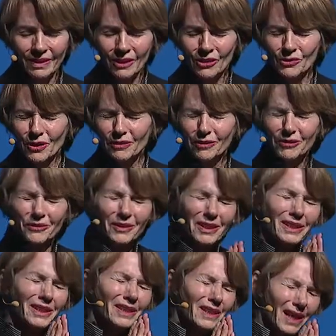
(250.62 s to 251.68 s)
So I learned a
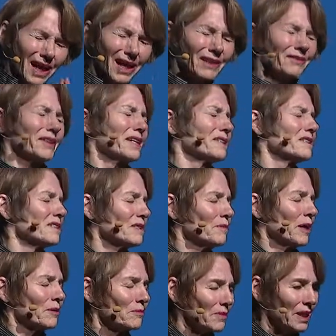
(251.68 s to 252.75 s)
lot of lessons
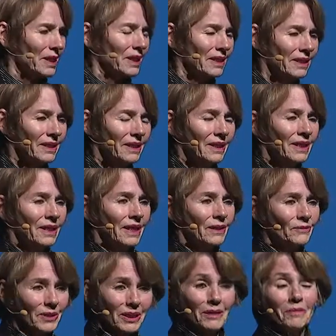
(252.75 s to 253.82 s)
about money
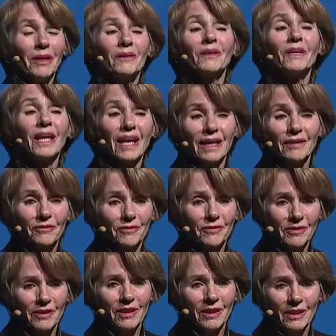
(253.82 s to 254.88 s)
and really about life
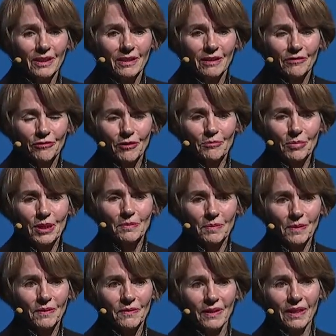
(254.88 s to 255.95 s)
from
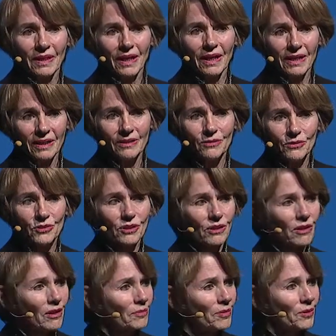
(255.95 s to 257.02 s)
people that I used to
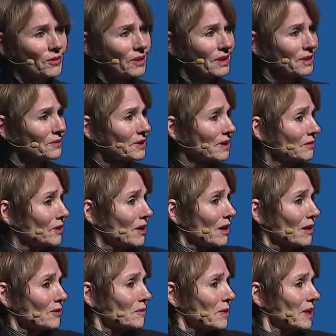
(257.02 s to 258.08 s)
call poor, and I would never
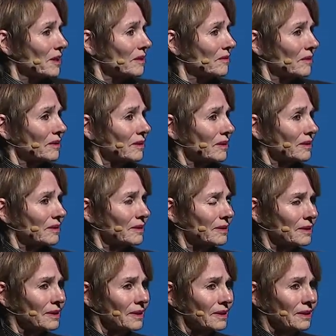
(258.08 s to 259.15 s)
call them that any longer.
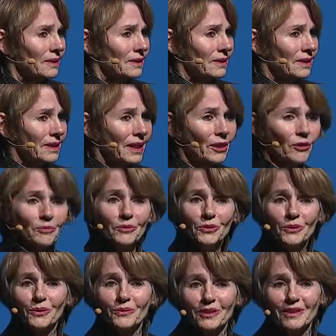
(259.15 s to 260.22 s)
And I hope you
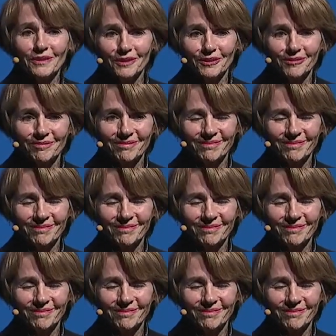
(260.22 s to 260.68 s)
don't either.